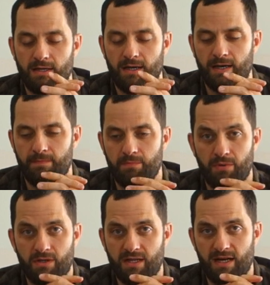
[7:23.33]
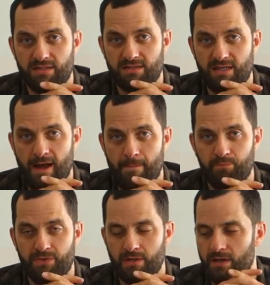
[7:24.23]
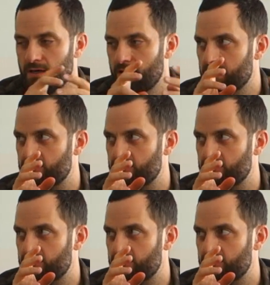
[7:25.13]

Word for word: um, Podcasts app, uh,